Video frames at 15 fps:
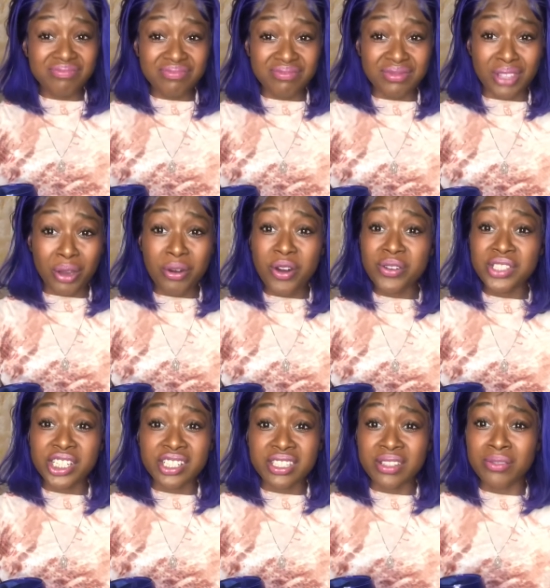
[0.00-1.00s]
don't go
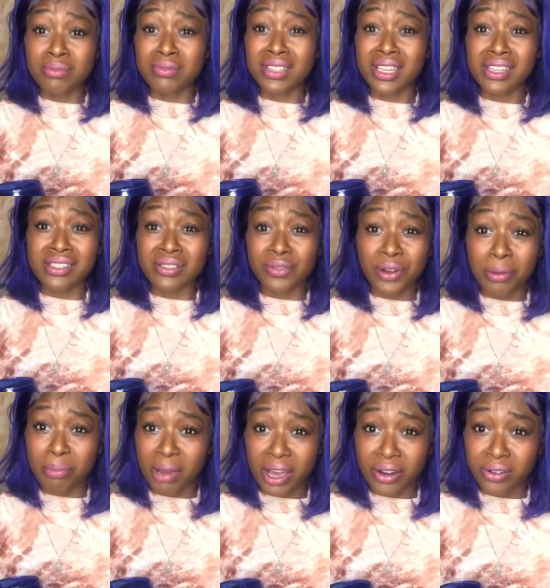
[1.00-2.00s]
chasing niggas for a
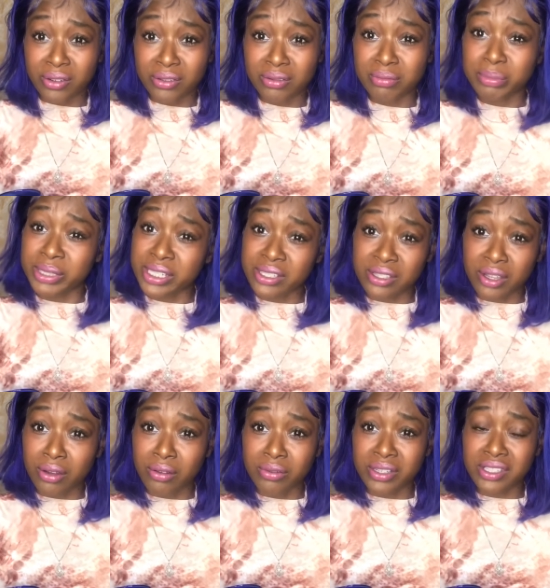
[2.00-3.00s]
bottle please
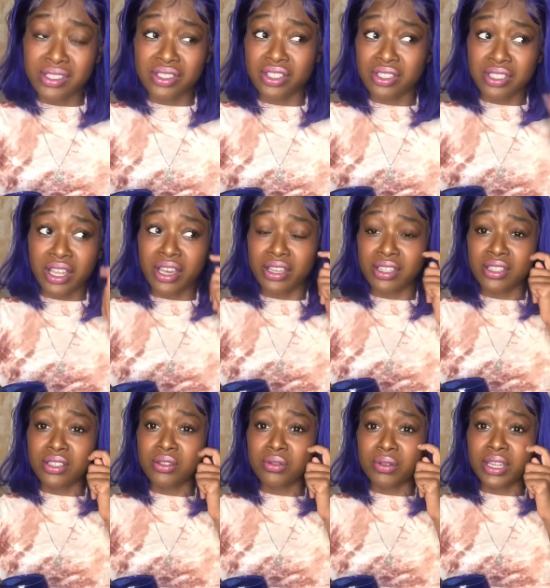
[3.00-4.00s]
don't it's just not
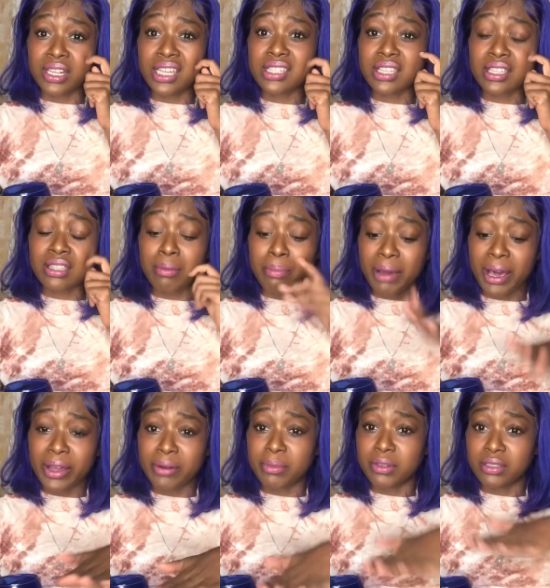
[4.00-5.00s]
cute and that's like the
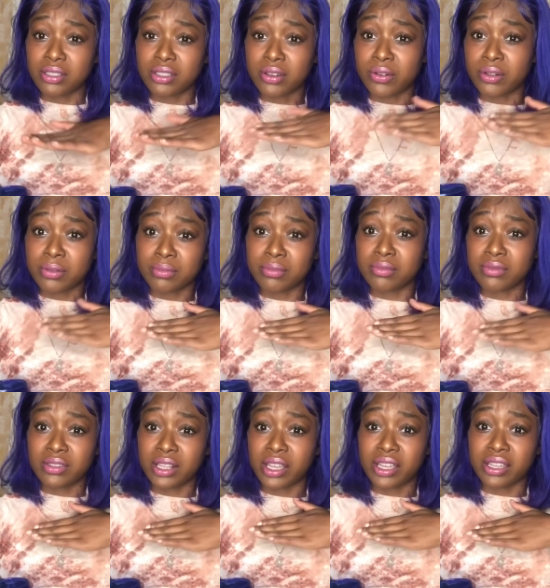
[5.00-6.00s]
bottom of the totem
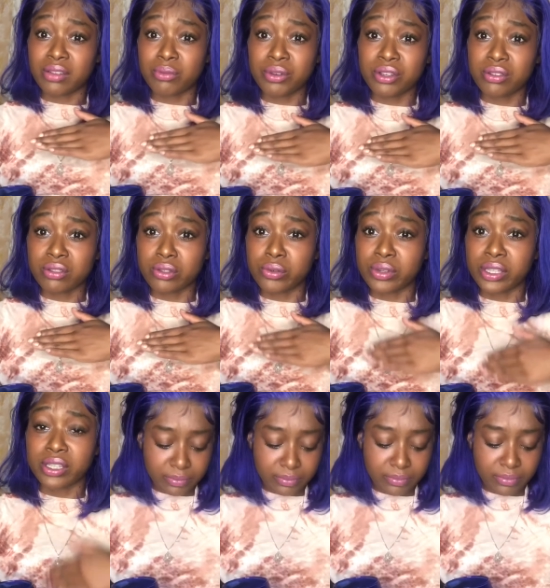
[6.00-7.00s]
like what are you doing
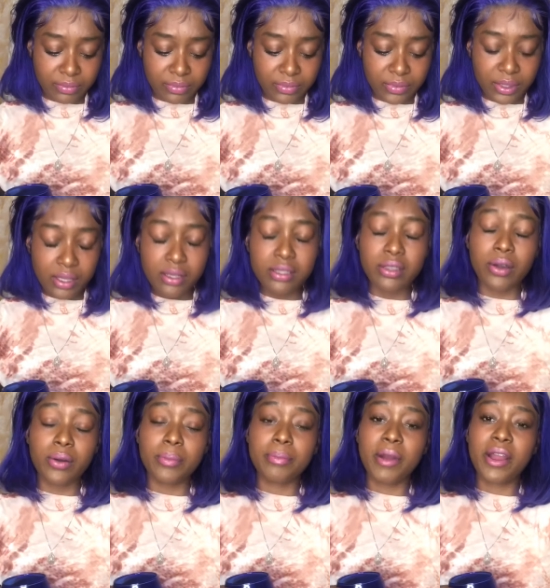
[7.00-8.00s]

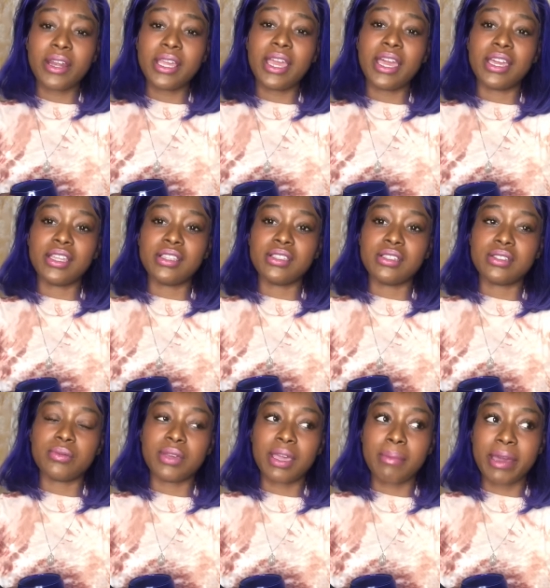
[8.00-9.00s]
so party ends
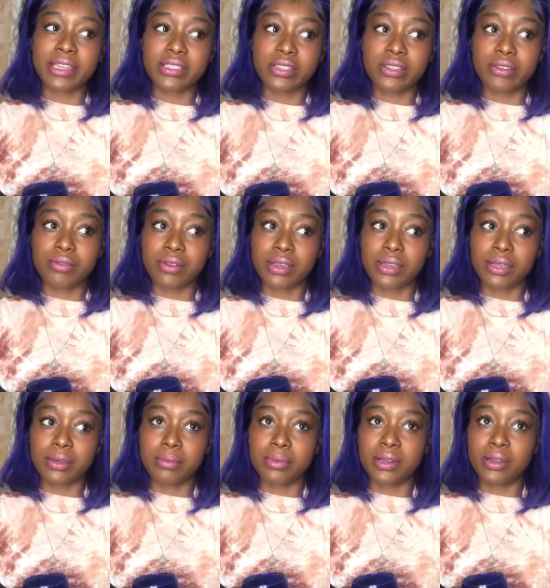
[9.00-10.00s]
we get back to the
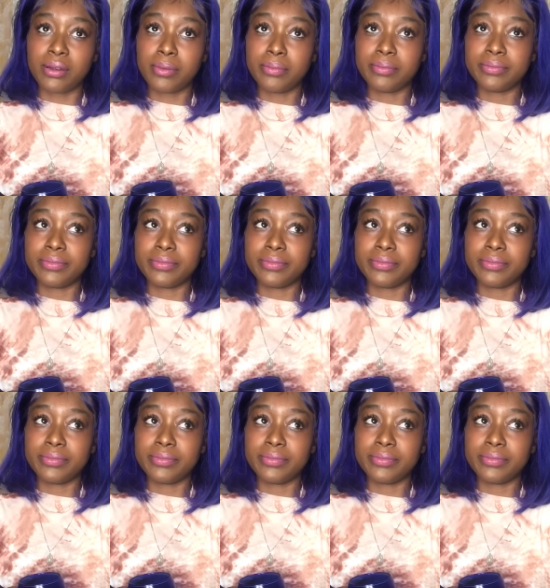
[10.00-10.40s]
crib um,